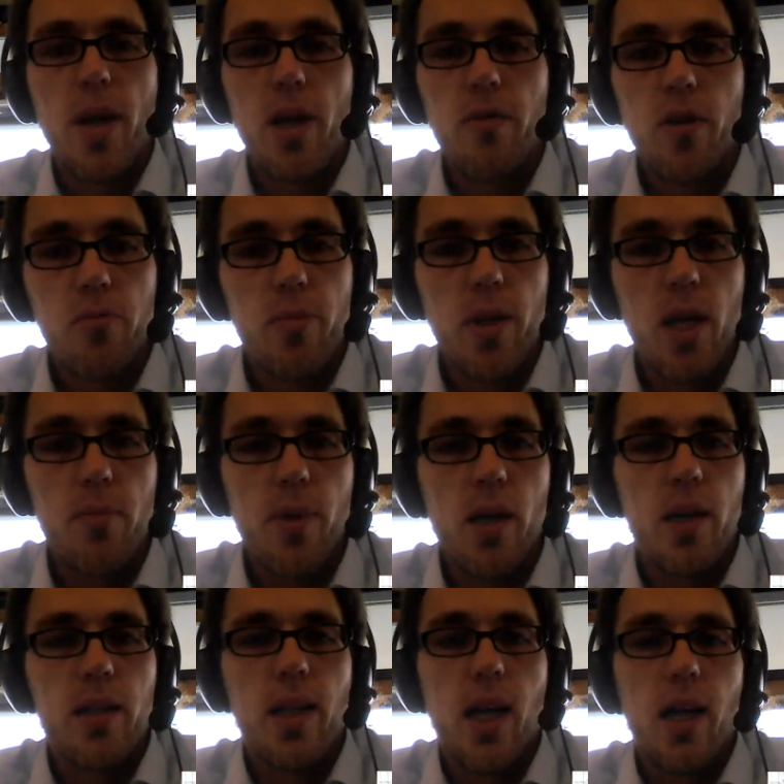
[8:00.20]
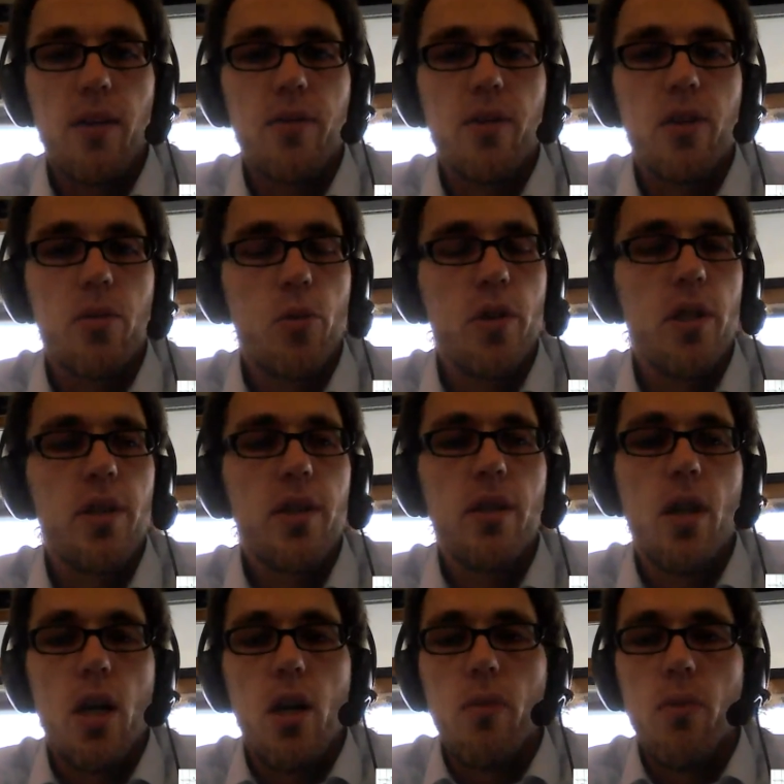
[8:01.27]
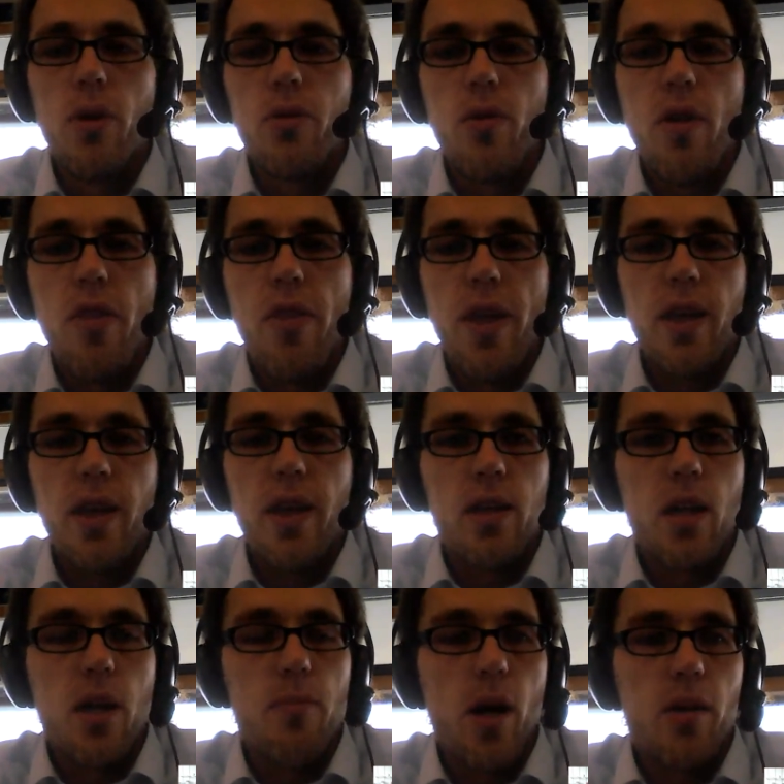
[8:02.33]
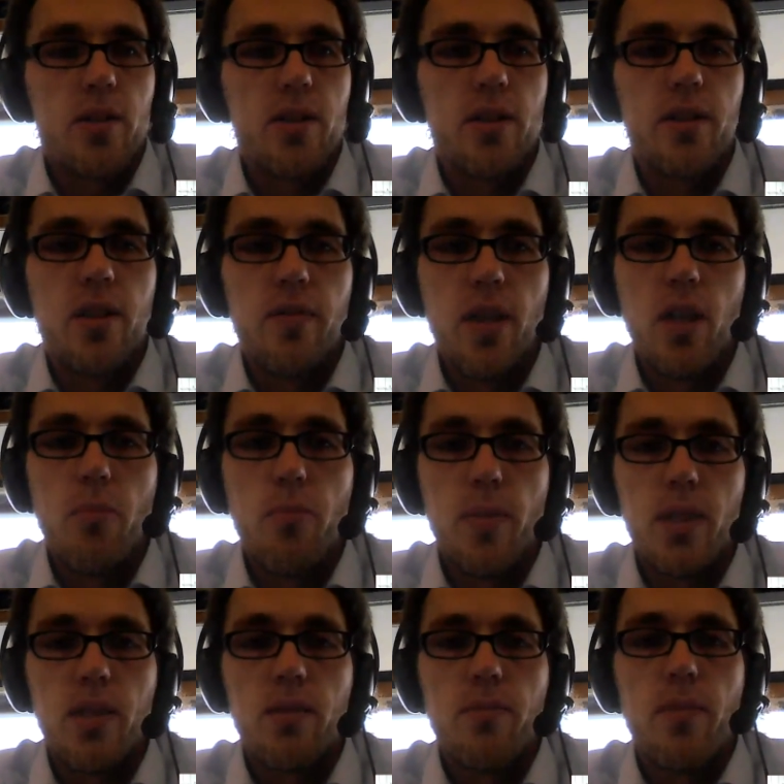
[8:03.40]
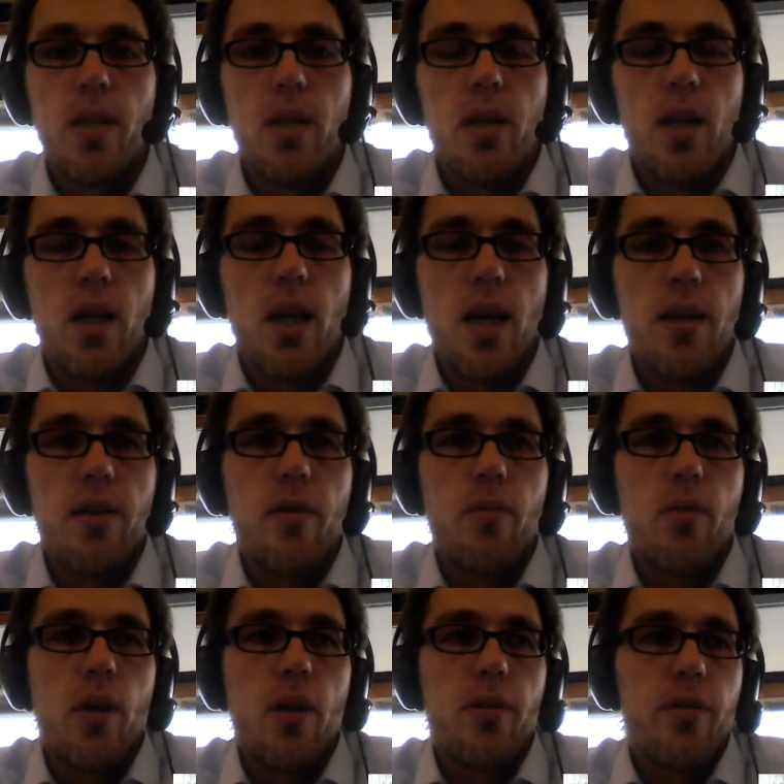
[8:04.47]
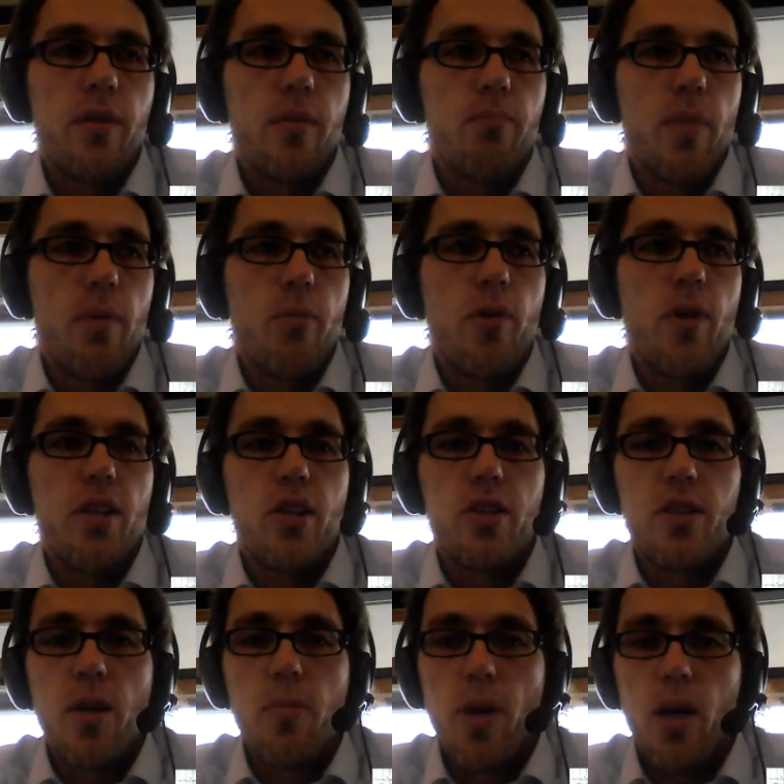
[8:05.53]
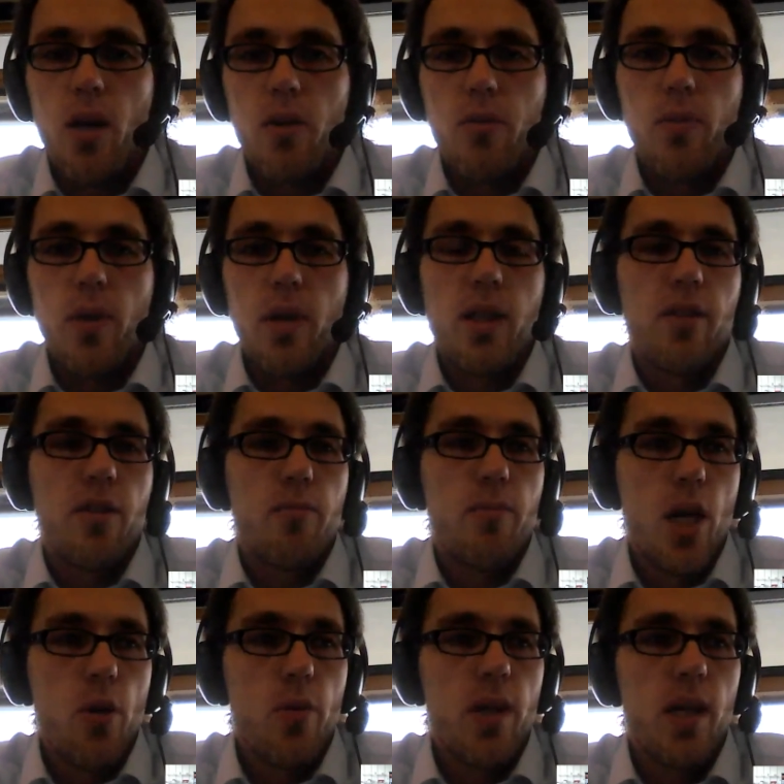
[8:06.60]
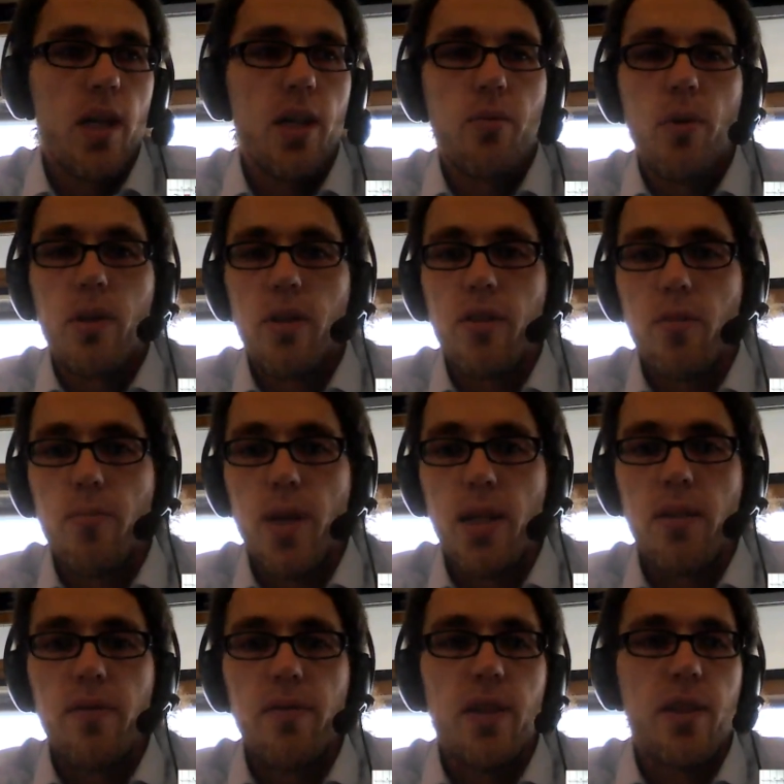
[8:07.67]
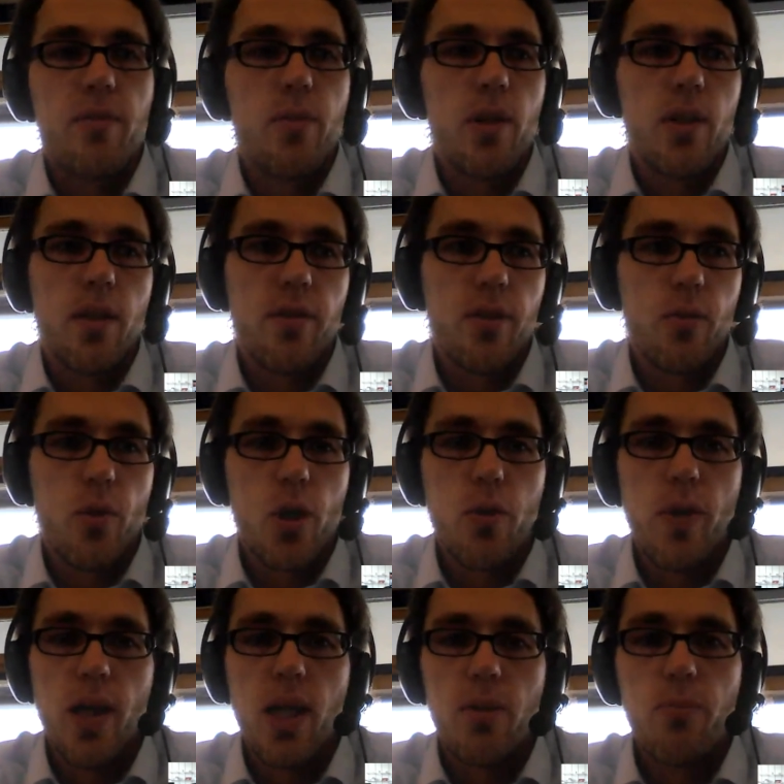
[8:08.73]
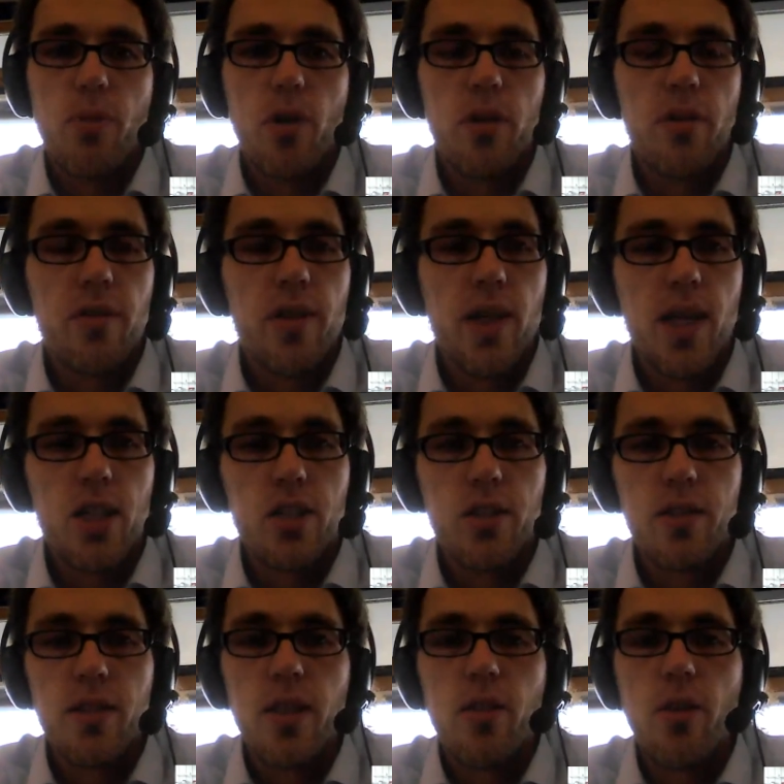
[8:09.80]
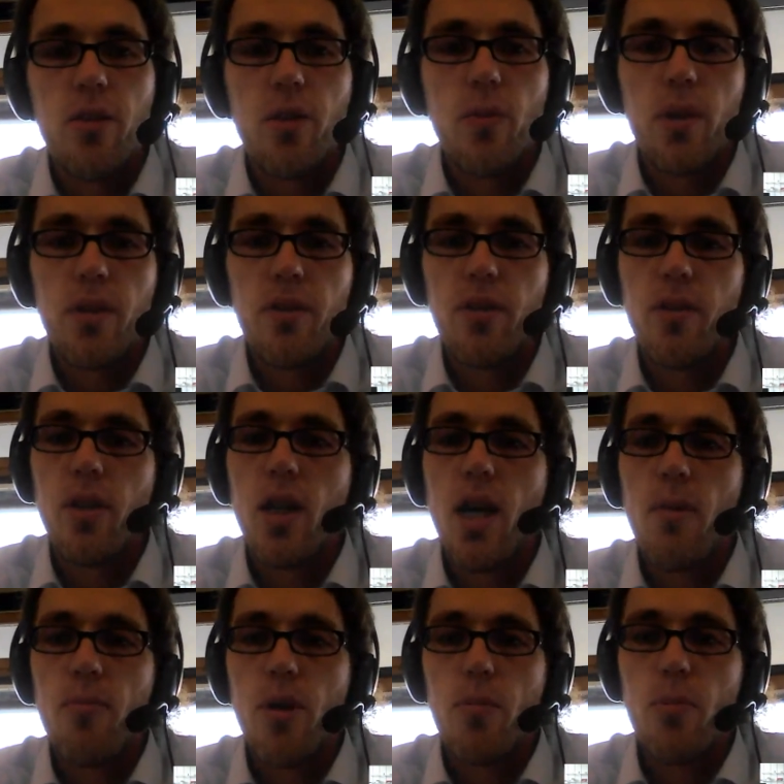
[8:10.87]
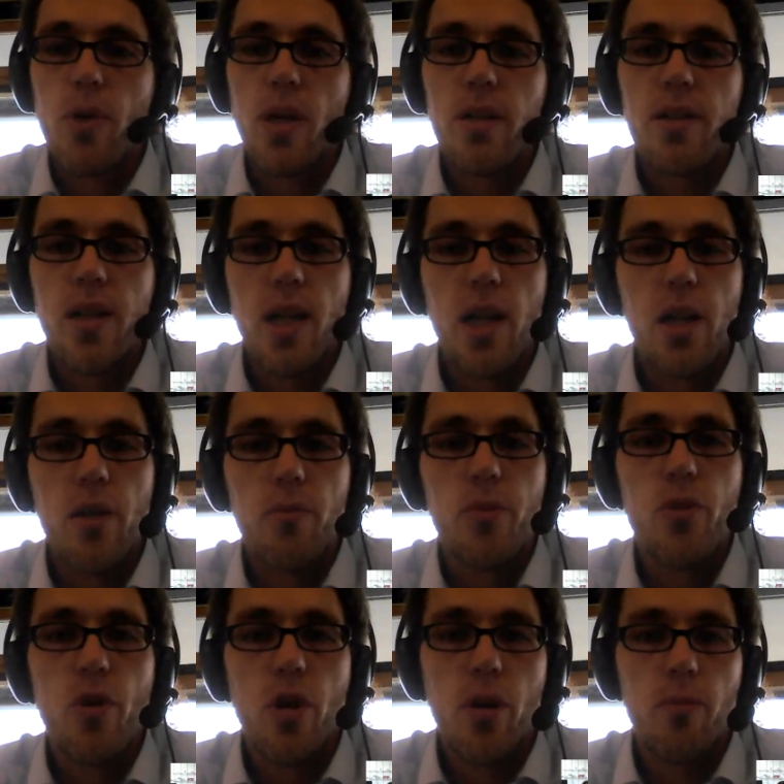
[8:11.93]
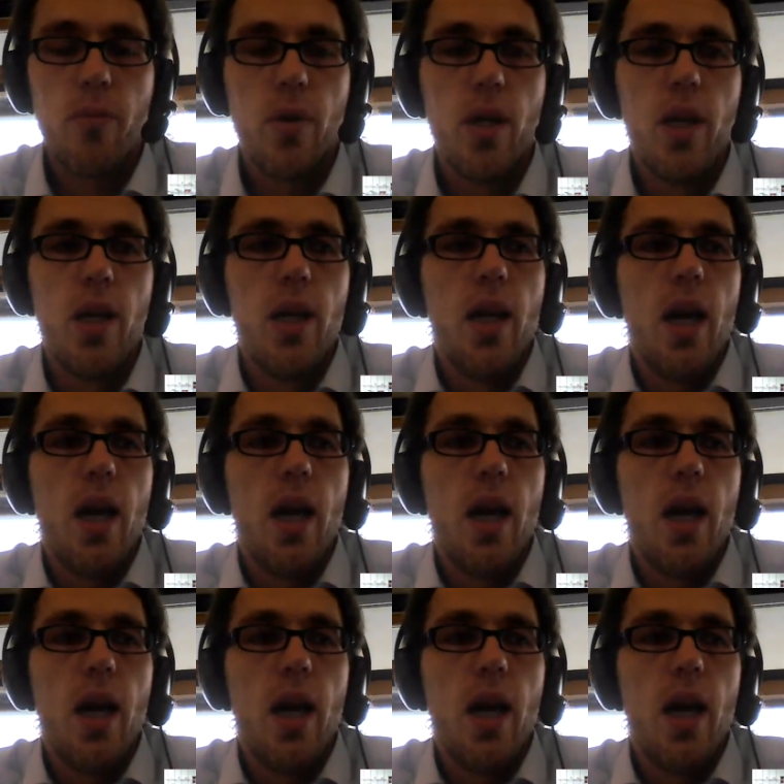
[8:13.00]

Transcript: a background paper and asked the community, what do you think about this development? And there was questions about what are the barriers, what are the benefits, what are the required policy actions, and also what is the appropriate term.